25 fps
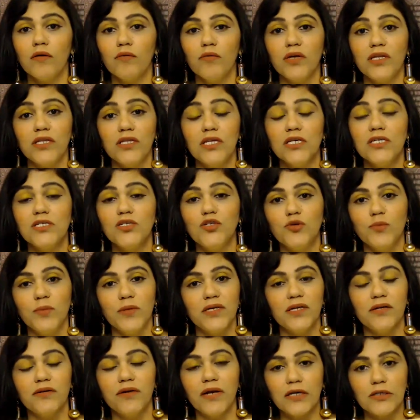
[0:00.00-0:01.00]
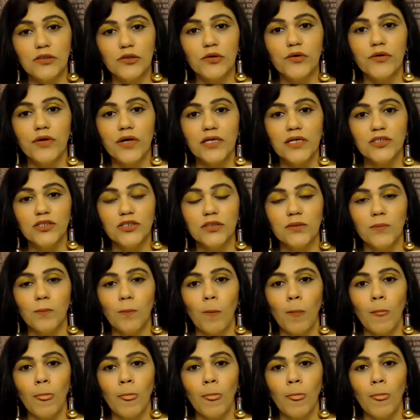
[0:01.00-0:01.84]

with this Jupiter retrogression.